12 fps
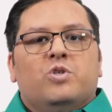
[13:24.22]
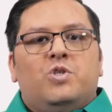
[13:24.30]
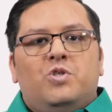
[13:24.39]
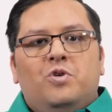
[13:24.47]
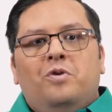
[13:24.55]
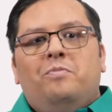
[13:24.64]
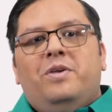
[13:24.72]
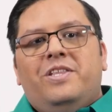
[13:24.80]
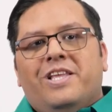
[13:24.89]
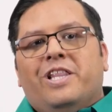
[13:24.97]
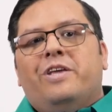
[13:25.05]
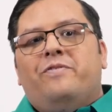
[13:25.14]
soon be
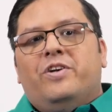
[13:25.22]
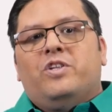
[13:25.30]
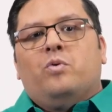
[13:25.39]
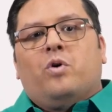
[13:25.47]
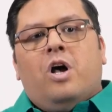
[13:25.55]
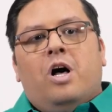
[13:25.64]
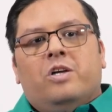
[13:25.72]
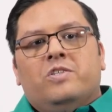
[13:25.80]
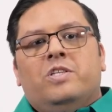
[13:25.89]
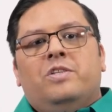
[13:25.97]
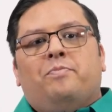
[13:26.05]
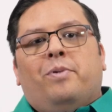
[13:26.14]
delivered to
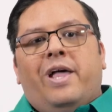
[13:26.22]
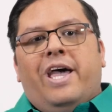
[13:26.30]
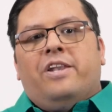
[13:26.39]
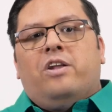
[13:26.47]
Cotton Plant,